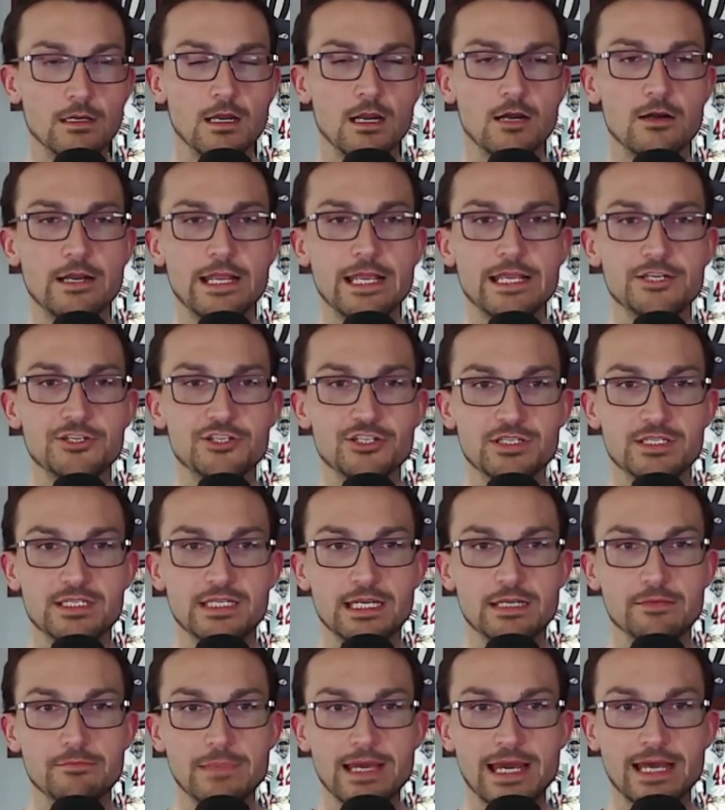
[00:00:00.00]
Her ages
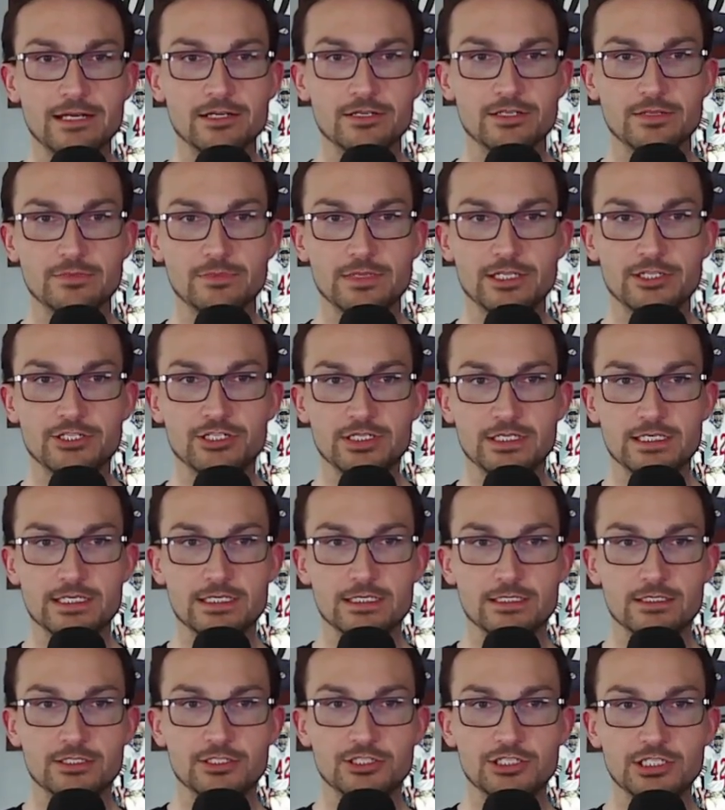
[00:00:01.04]
didn't matter to me,
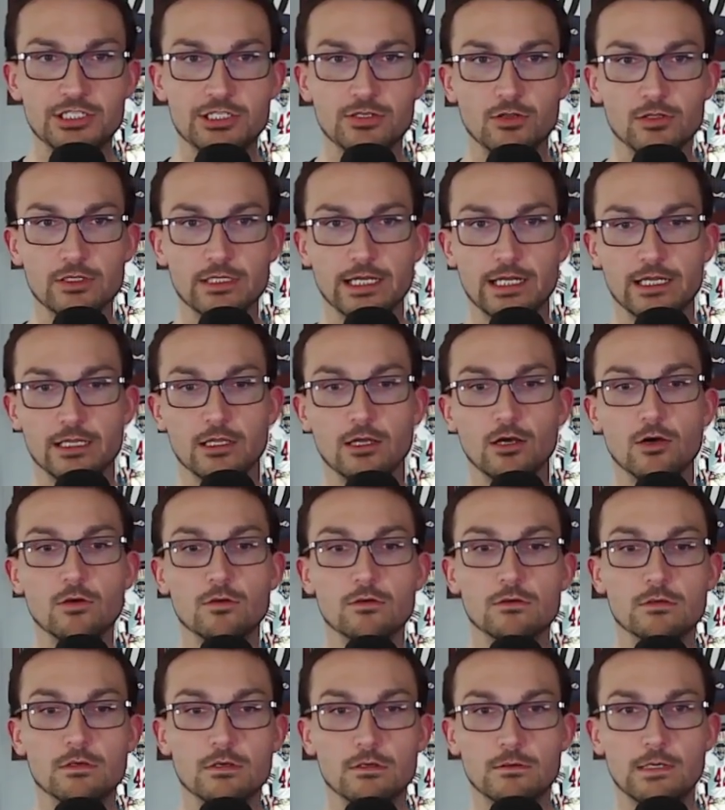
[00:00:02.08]
she told Hello.
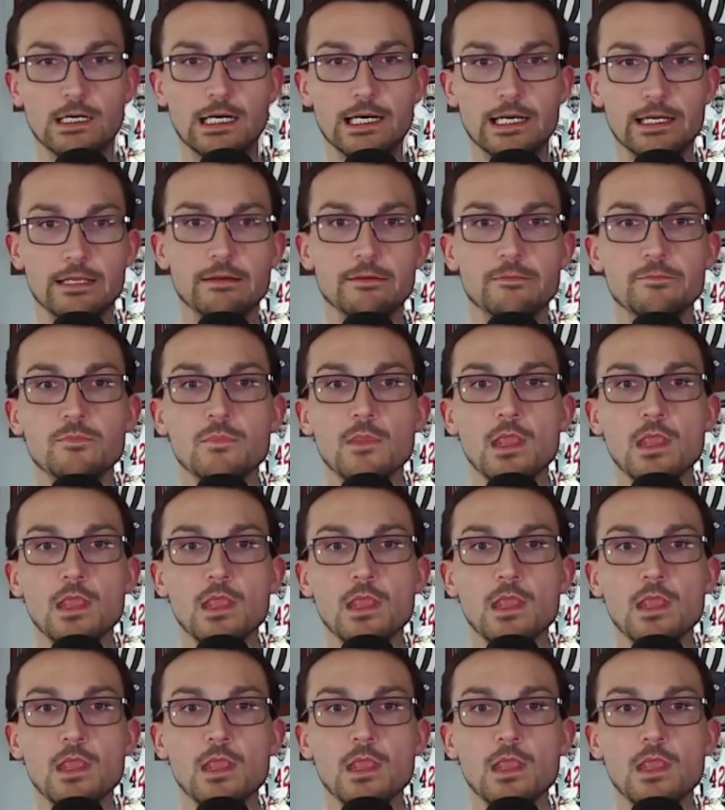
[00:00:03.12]
Oh, hi.